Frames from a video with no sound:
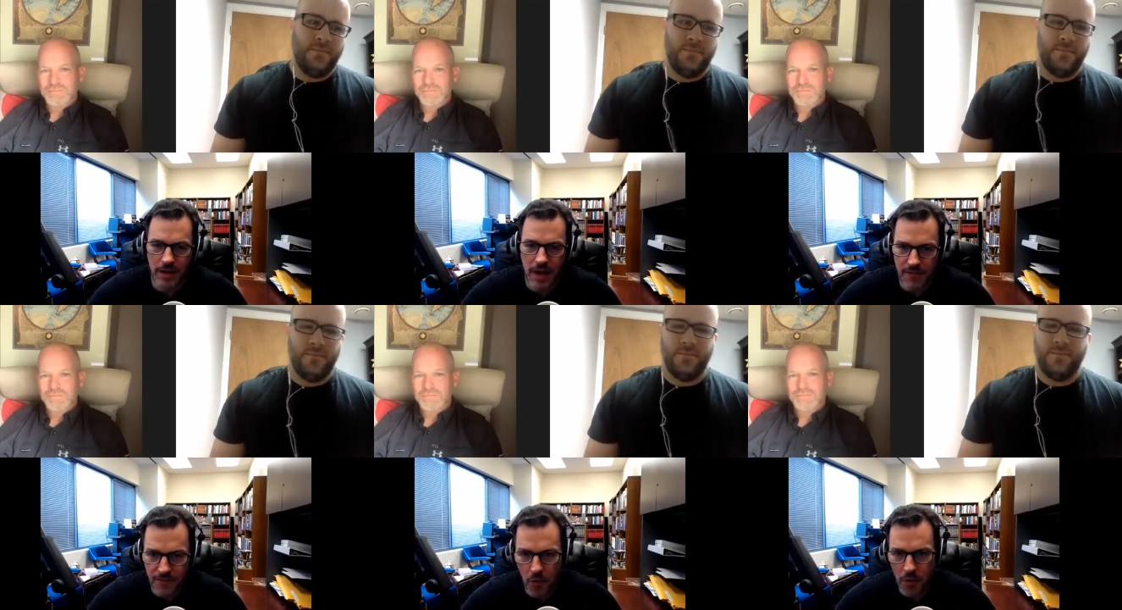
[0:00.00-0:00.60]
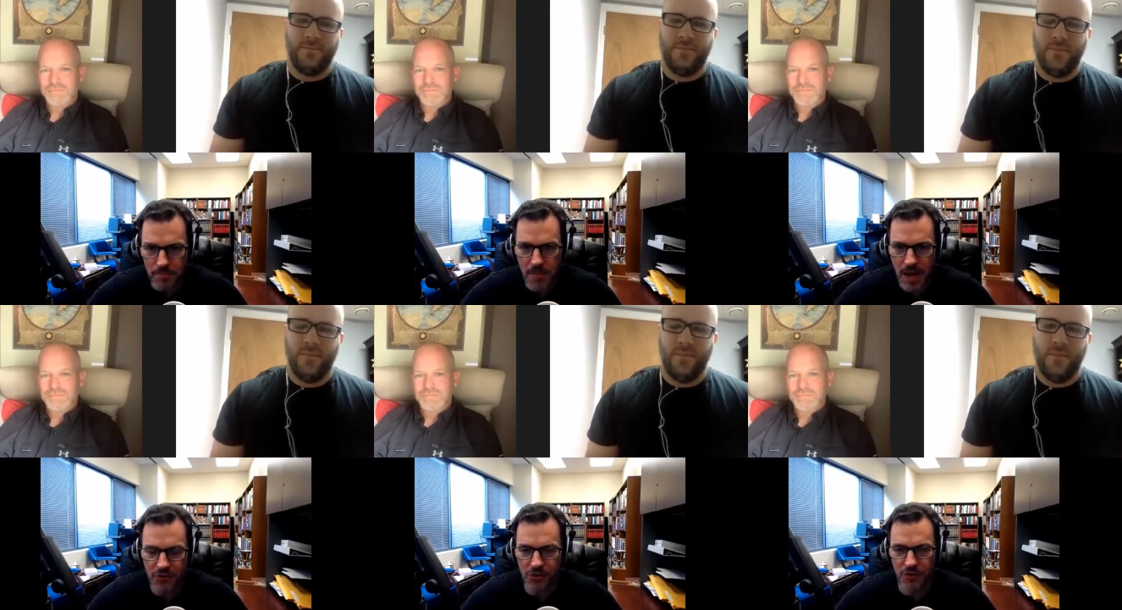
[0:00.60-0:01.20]
Speaker 1: four
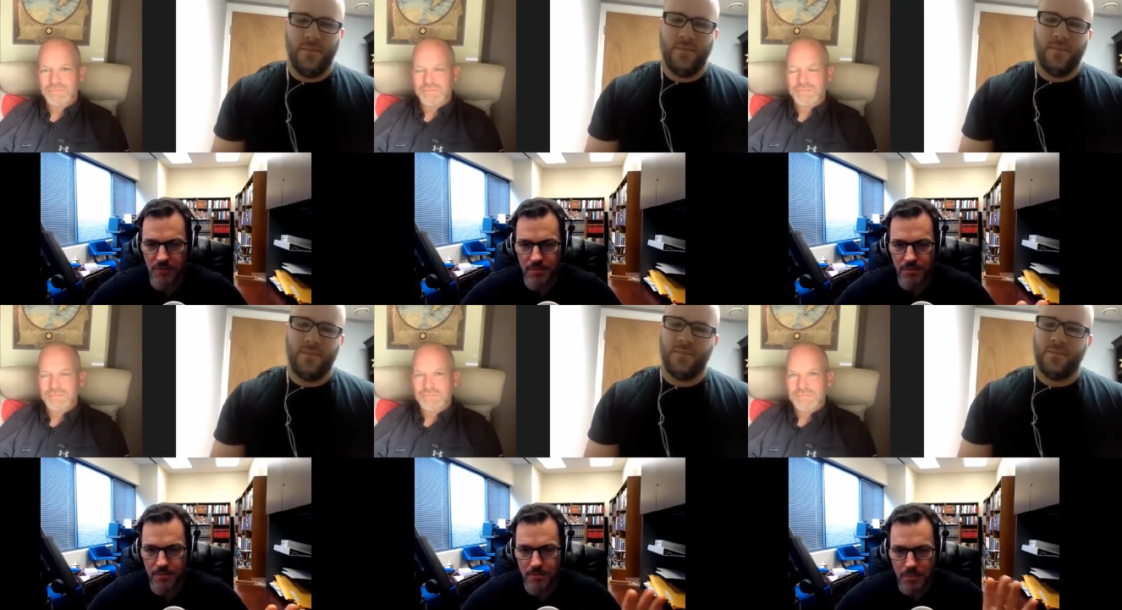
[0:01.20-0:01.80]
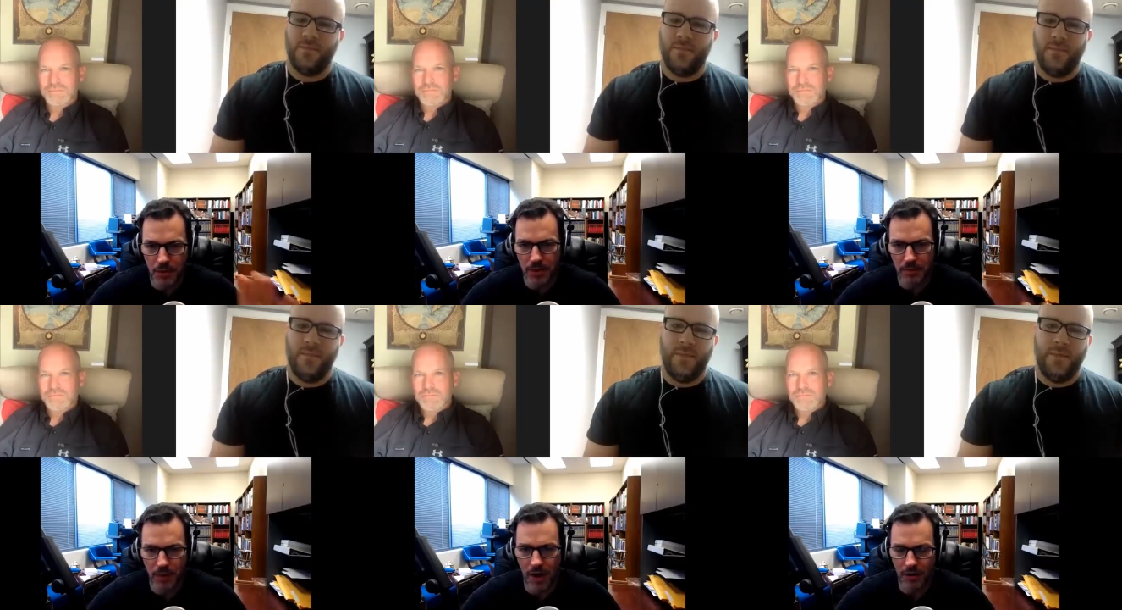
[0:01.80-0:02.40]
major building
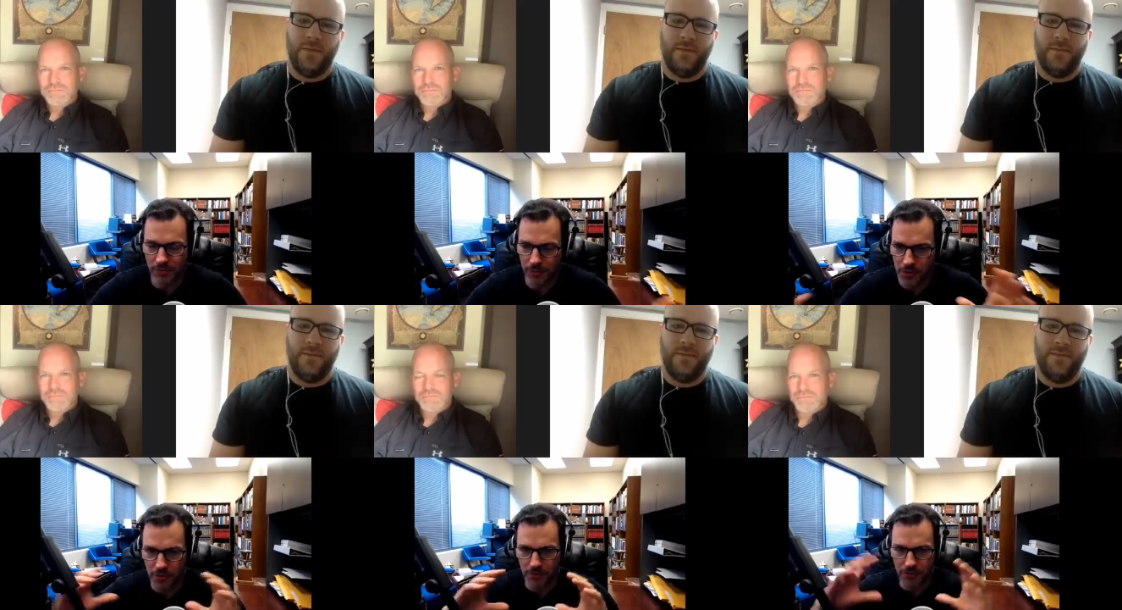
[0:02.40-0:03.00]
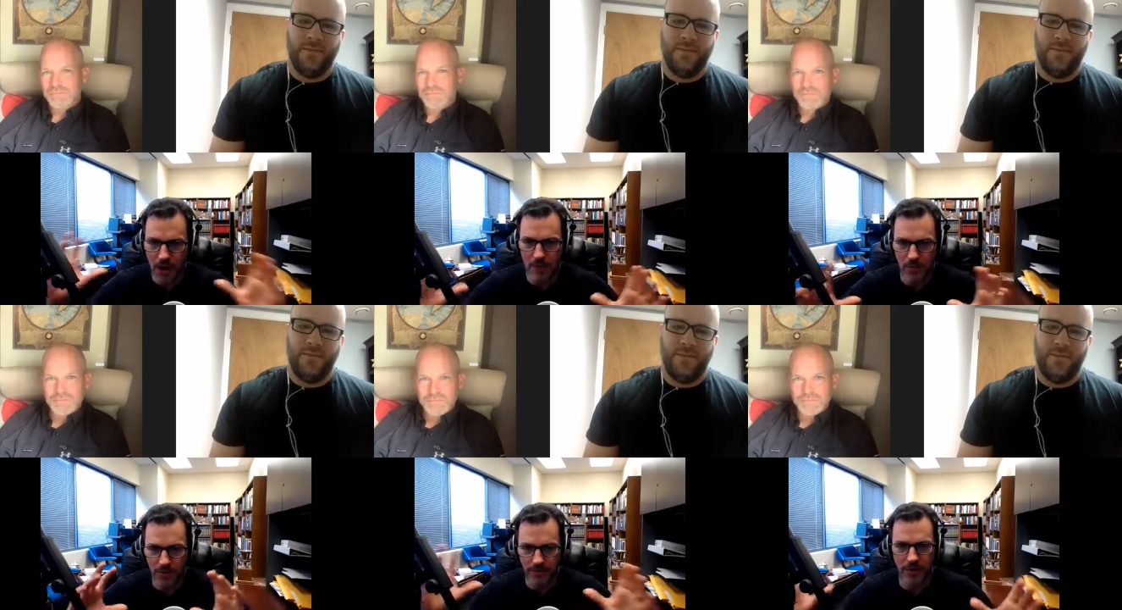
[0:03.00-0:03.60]
blocks for your
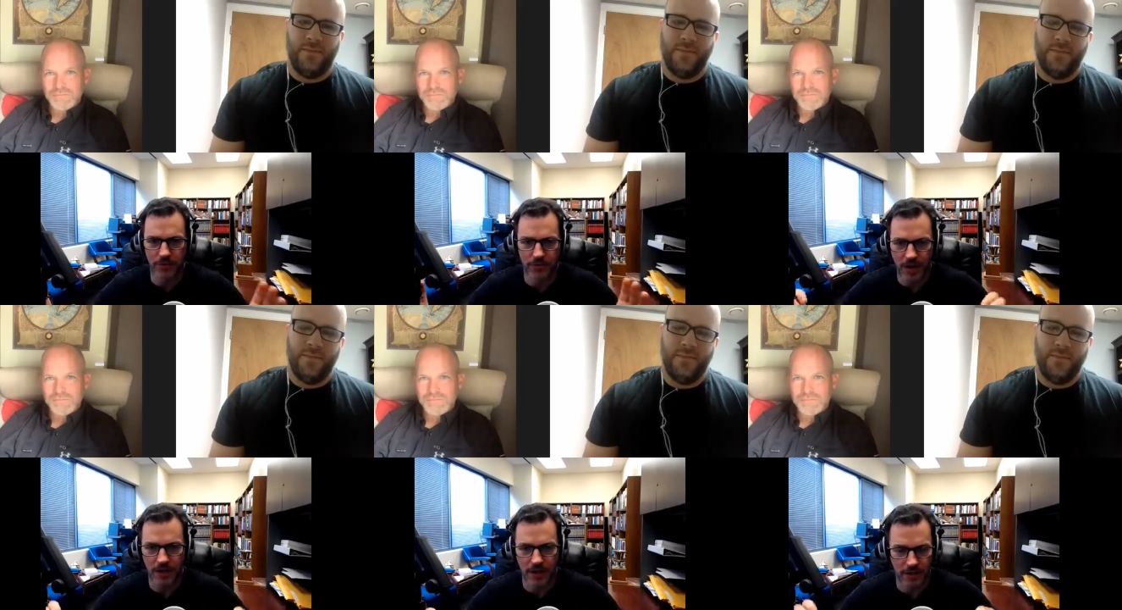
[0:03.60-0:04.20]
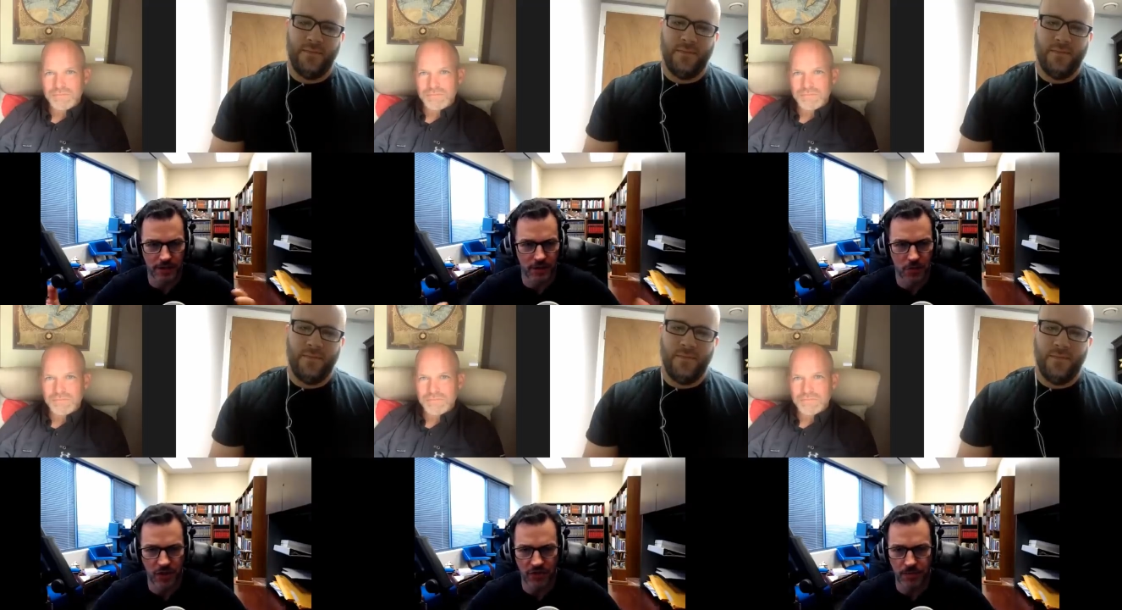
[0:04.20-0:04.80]
framework of understanding the New
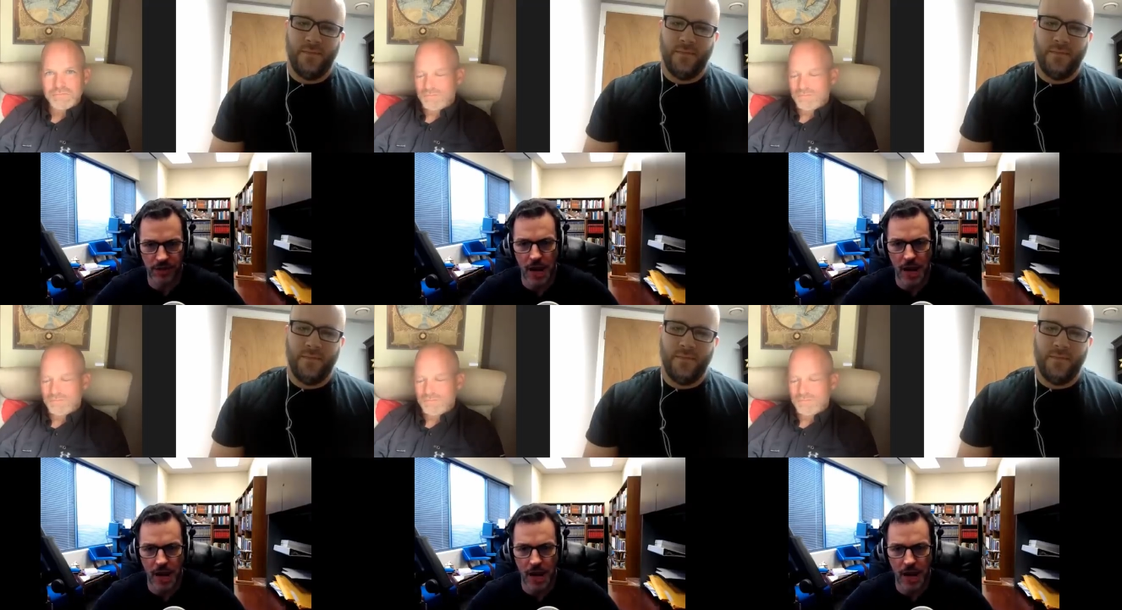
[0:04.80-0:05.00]
Testament.